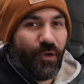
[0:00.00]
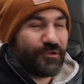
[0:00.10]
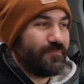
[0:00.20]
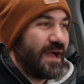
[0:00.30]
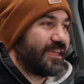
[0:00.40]

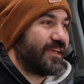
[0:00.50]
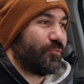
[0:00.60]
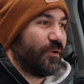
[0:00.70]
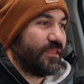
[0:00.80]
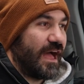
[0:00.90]
Welcome back,
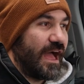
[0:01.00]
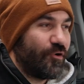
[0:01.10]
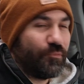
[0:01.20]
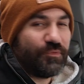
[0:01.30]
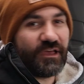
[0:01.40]
everyone. I
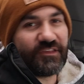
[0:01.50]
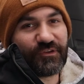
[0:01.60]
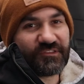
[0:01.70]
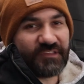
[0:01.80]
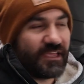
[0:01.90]
hope you guys
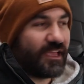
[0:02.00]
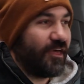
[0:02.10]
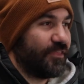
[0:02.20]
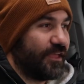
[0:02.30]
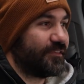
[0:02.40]
are all staying
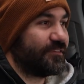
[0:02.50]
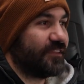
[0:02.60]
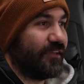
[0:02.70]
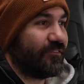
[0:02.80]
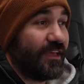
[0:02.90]
healthy and
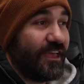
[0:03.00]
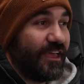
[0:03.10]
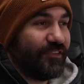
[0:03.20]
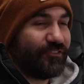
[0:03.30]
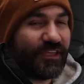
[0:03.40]
safe.
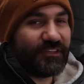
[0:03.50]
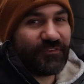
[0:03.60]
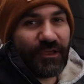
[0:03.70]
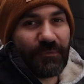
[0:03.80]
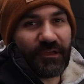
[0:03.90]
In today's
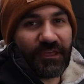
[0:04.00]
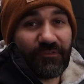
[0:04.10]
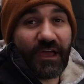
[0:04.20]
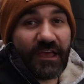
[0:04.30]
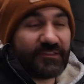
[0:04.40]
video, I'm going to give
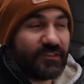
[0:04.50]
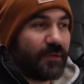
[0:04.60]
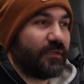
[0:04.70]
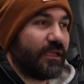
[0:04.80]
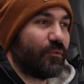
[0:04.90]
you guys an
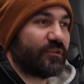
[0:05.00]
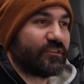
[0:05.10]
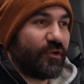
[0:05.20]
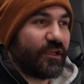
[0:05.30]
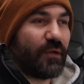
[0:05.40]
update on
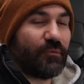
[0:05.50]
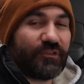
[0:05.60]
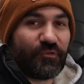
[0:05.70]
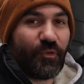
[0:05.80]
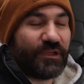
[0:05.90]
what's going on with
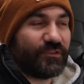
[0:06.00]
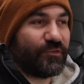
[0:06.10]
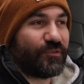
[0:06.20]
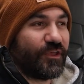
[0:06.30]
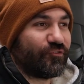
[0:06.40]
the
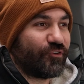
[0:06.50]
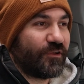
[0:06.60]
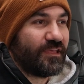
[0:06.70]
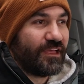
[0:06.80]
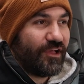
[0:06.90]
22
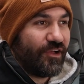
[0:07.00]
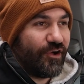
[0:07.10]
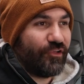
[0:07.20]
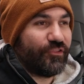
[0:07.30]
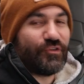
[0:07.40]
Tundra,
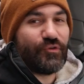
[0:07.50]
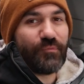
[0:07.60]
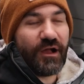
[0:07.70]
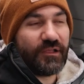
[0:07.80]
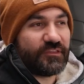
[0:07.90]
all the new
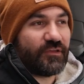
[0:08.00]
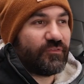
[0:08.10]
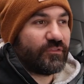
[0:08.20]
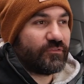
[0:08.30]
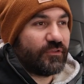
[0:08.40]
mods I've
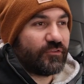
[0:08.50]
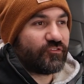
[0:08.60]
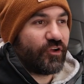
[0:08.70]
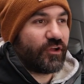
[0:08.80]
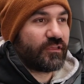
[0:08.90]
done to the
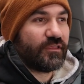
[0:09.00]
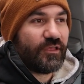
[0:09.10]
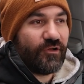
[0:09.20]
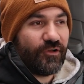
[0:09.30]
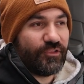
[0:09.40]
truck,
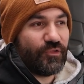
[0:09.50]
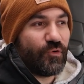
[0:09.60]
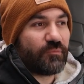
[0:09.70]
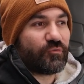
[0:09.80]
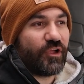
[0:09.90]
all the
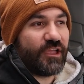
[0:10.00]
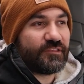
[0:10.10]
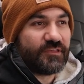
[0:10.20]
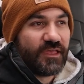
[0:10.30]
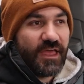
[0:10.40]
new
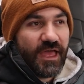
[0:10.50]
upgrades.